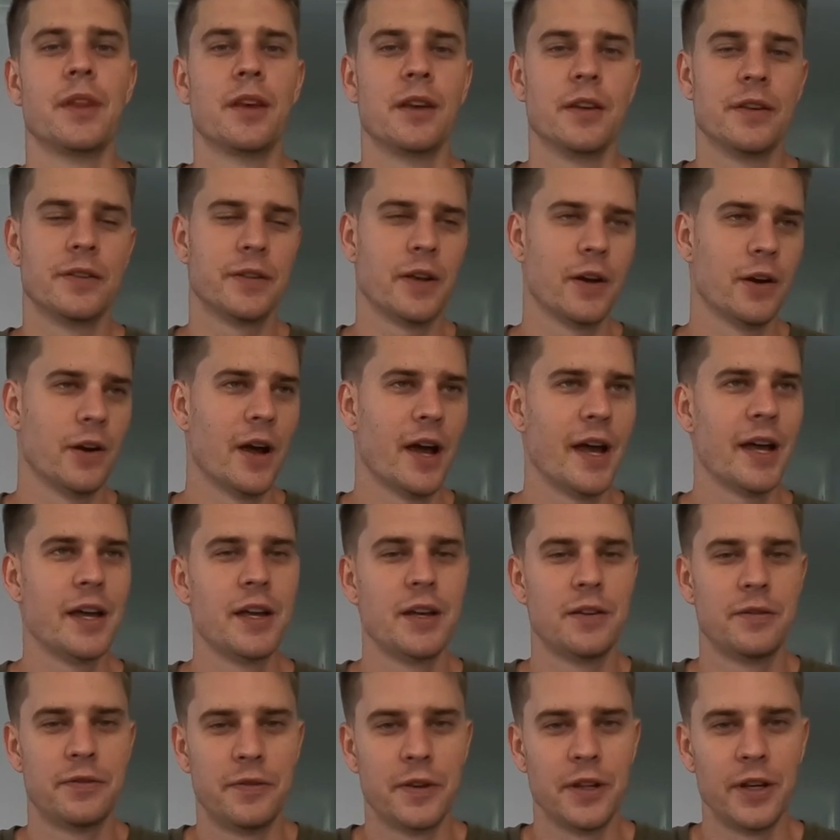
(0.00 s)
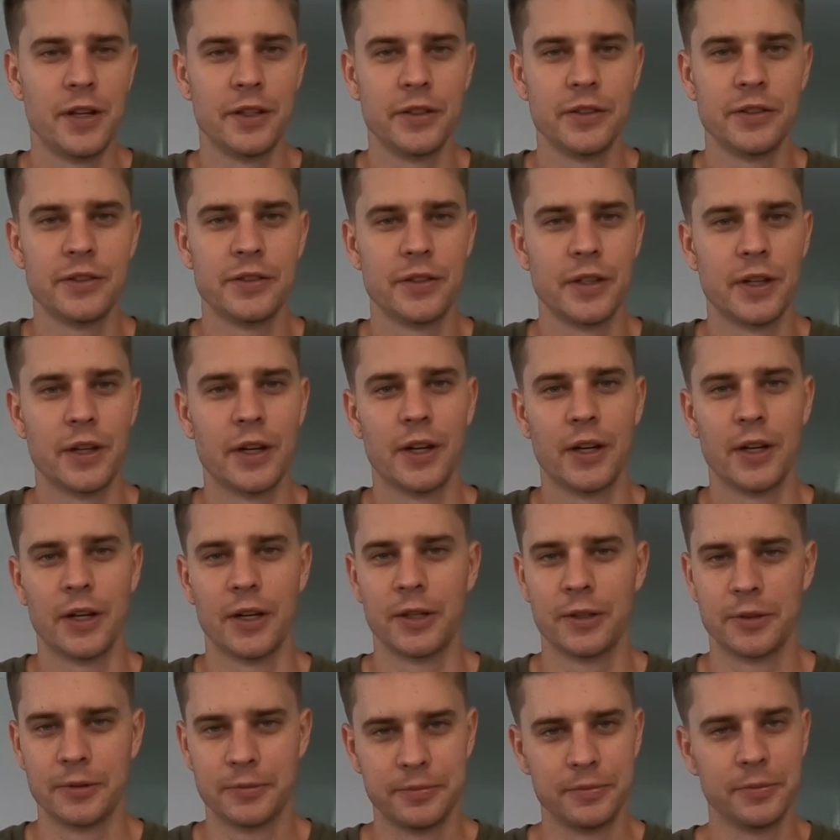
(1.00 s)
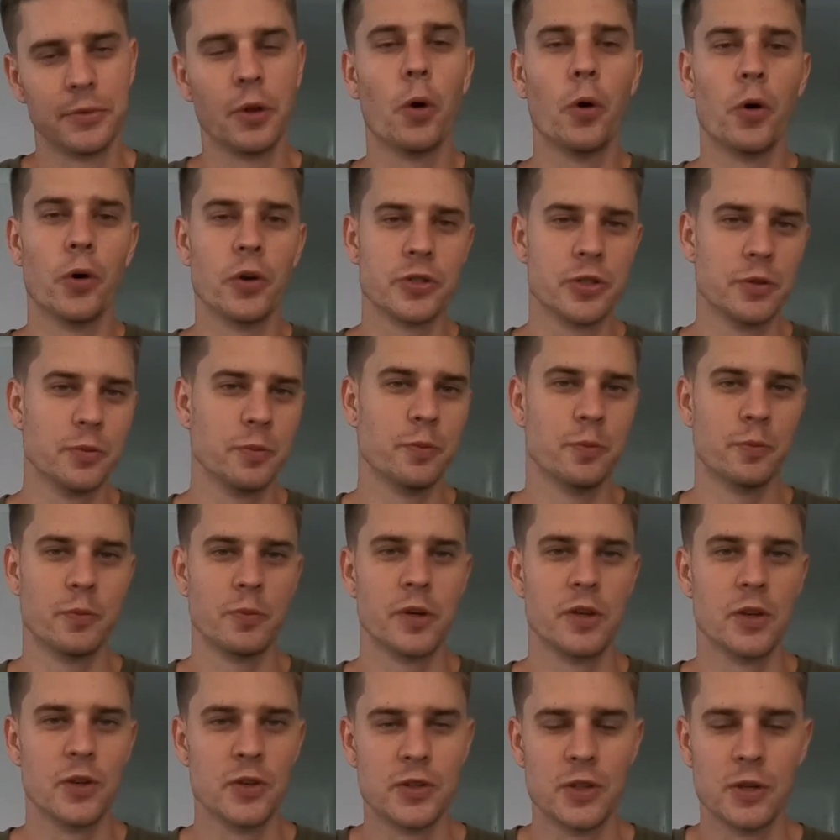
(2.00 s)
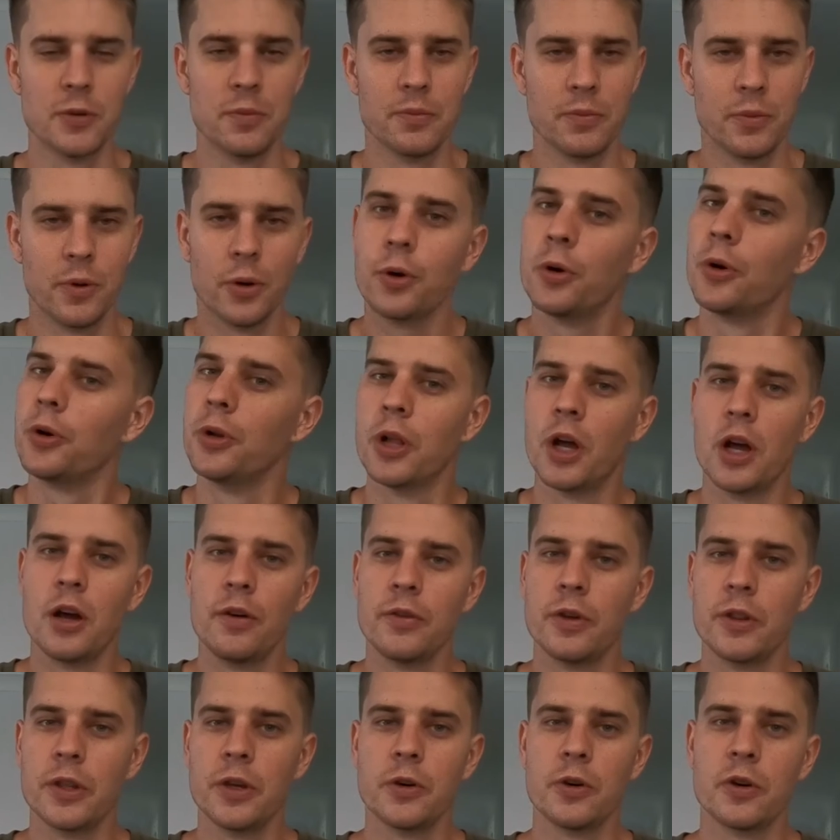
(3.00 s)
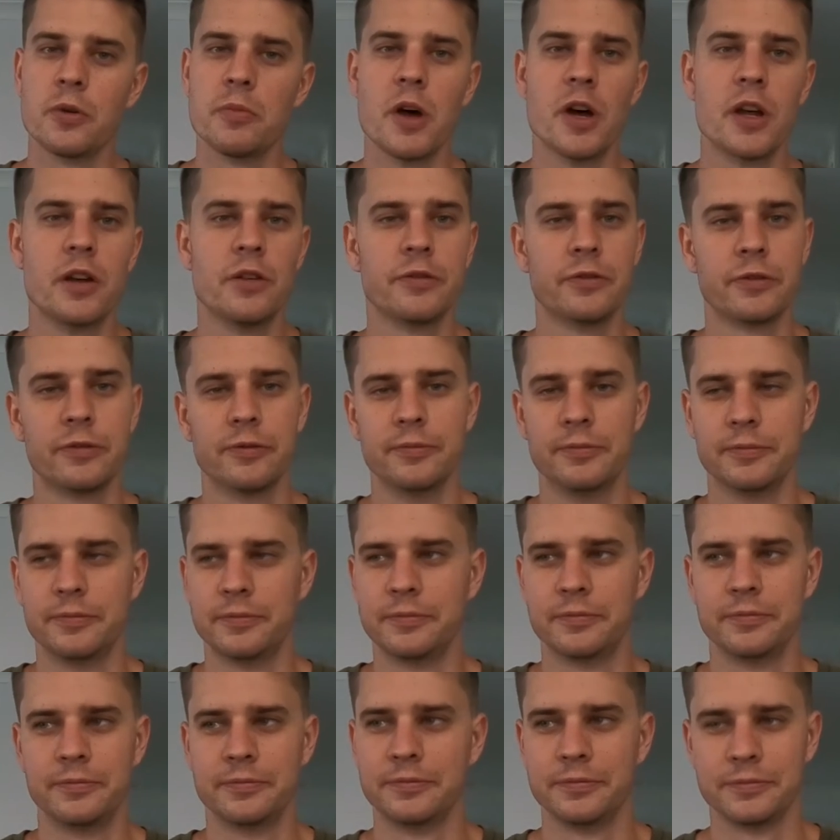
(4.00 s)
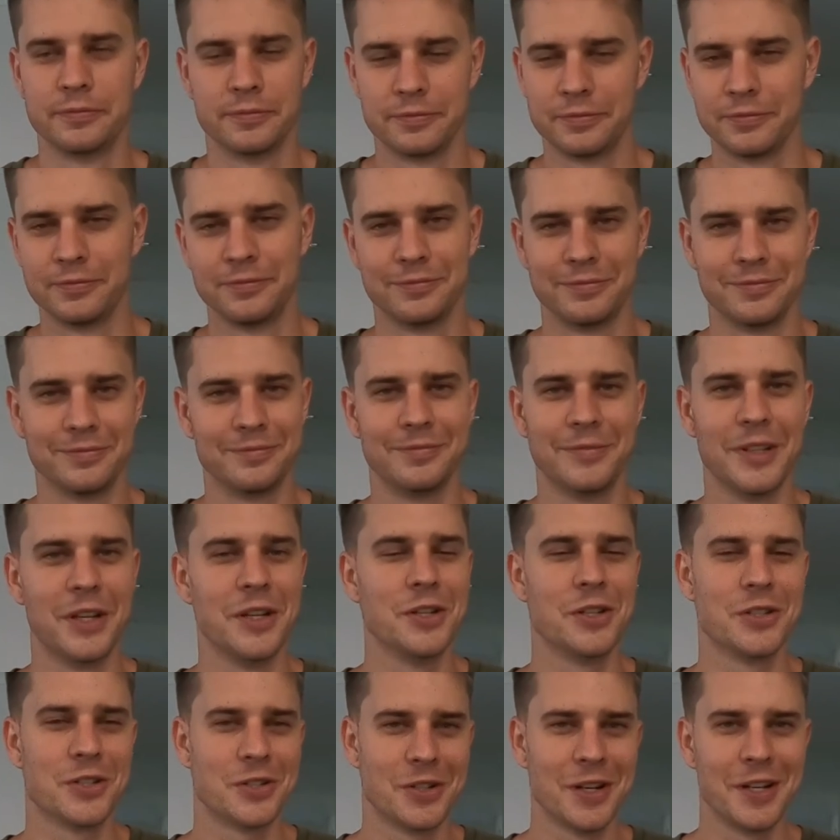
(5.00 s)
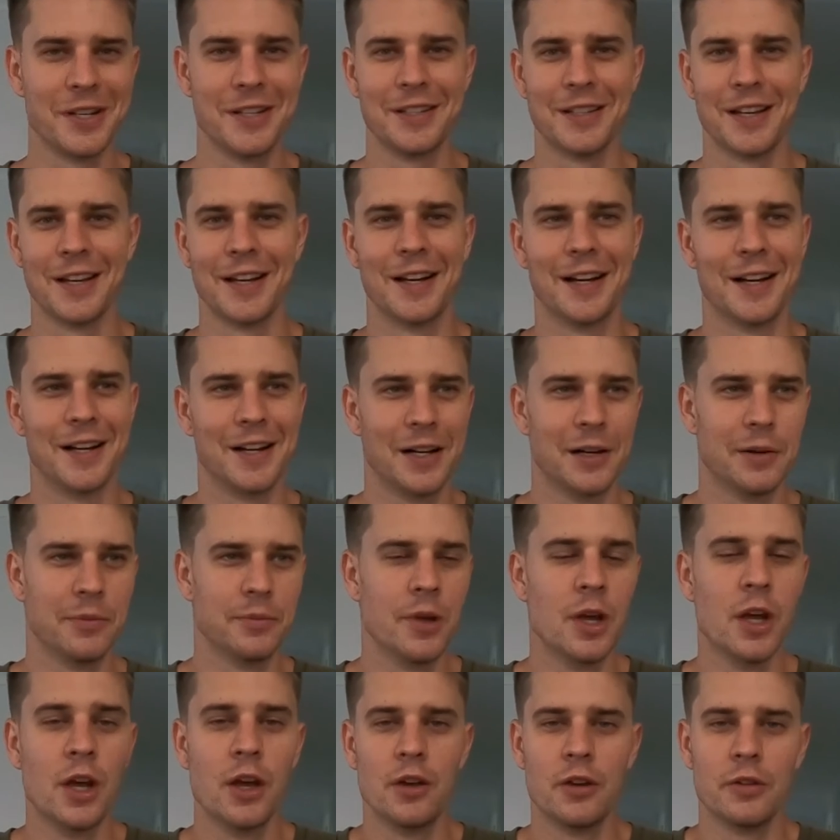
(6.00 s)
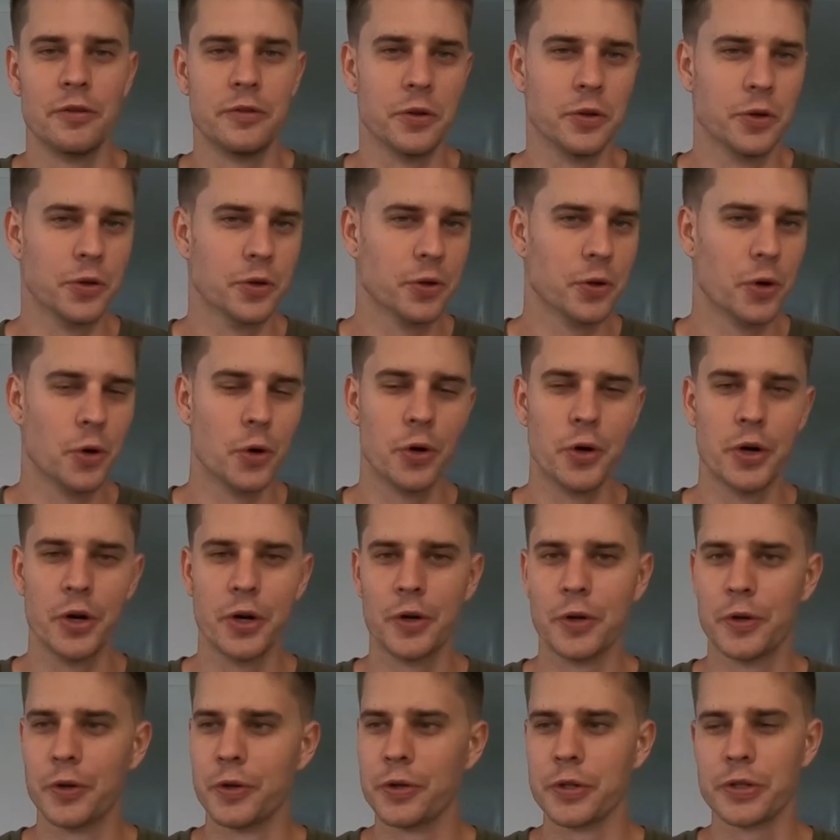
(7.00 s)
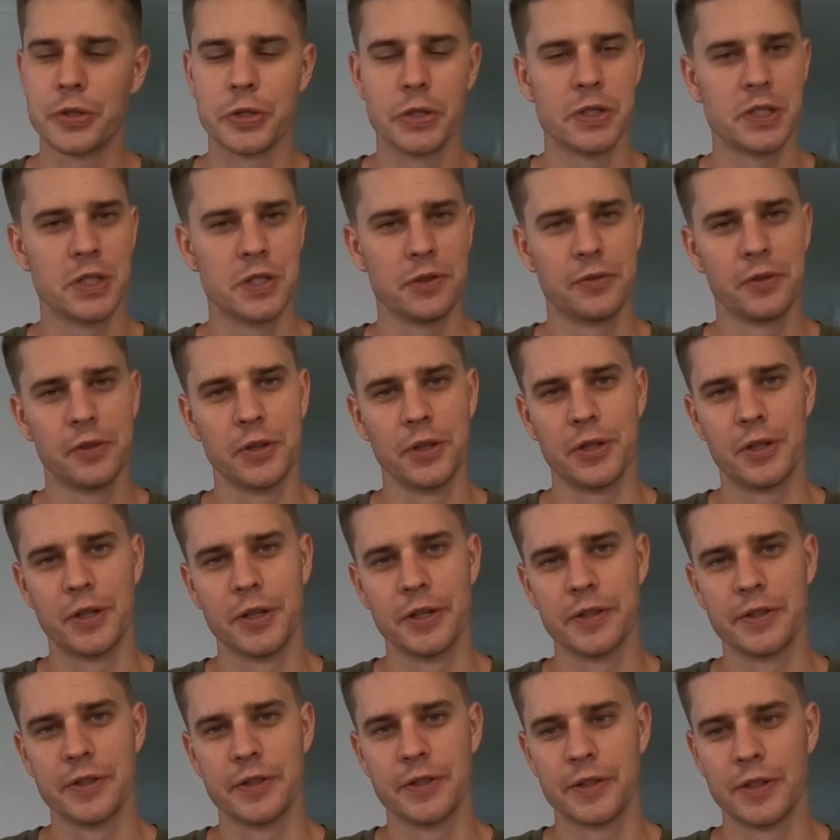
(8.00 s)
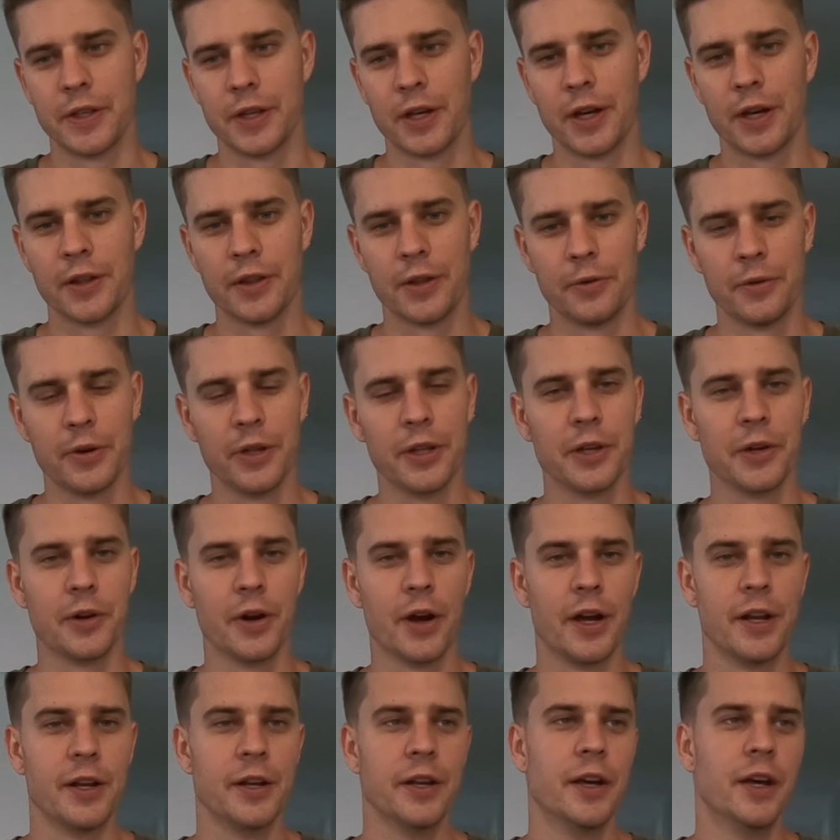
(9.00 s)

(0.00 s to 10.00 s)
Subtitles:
So, AN fittings are awesome. We use them all over the automotive industry. Fuel, oil, all sorts of different lines. They're really great.